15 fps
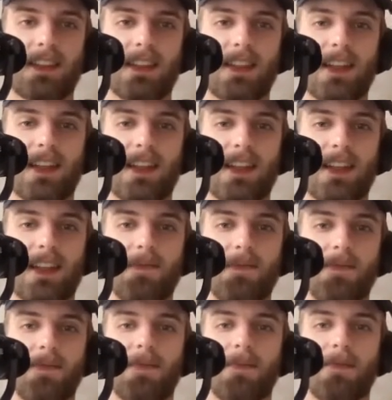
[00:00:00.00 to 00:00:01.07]

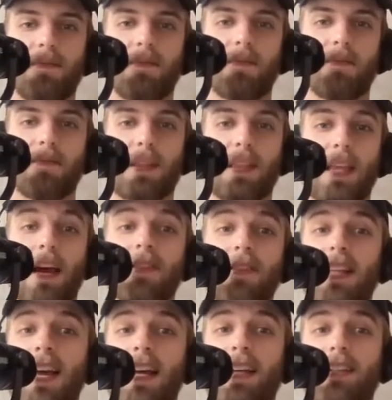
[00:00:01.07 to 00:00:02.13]
Um, but that was
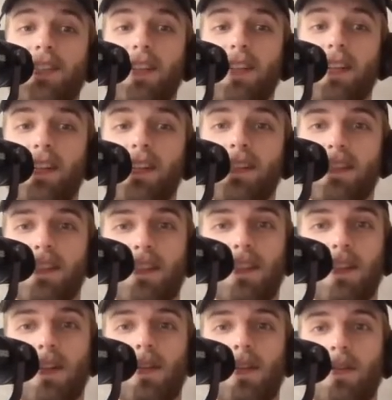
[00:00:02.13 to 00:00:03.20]
last year.
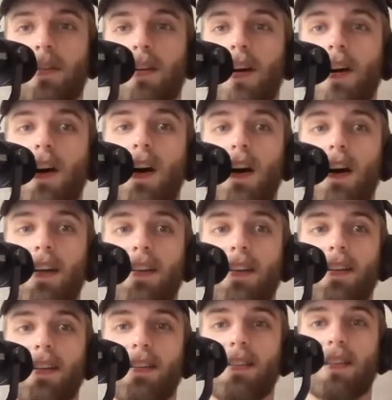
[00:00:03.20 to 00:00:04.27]
So
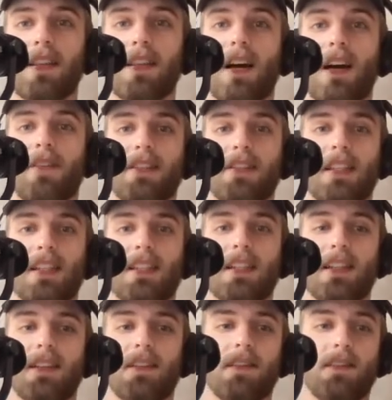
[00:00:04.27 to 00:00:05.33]
on to the off
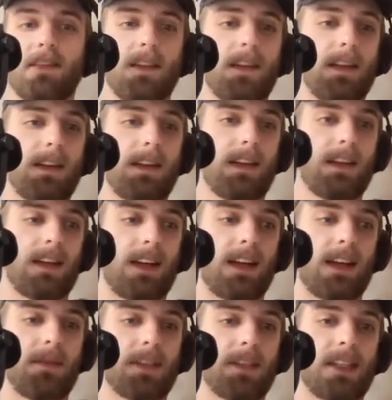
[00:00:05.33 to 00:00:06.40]
season.
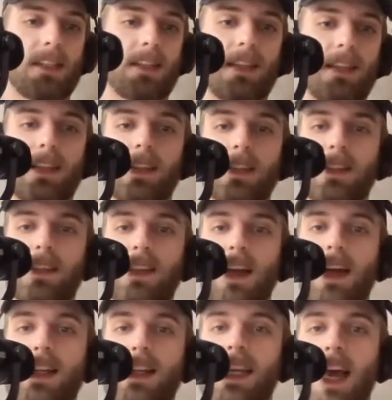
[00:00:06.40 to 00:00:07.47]
Um, a
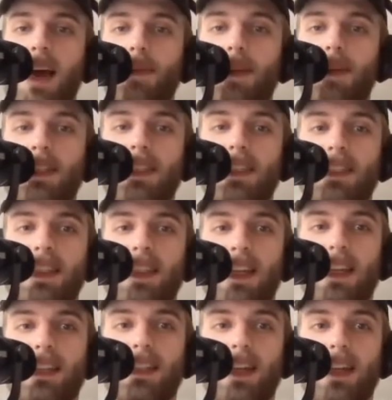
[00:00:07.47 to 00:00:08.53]
lot so has happened to, since the
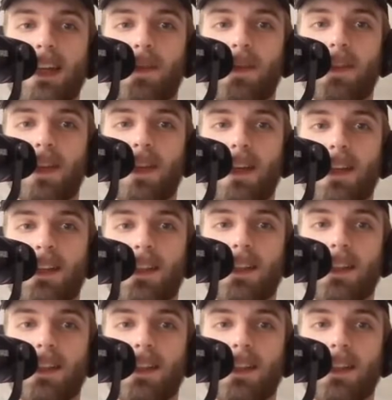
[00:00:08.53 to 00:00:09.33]
last time we've talked.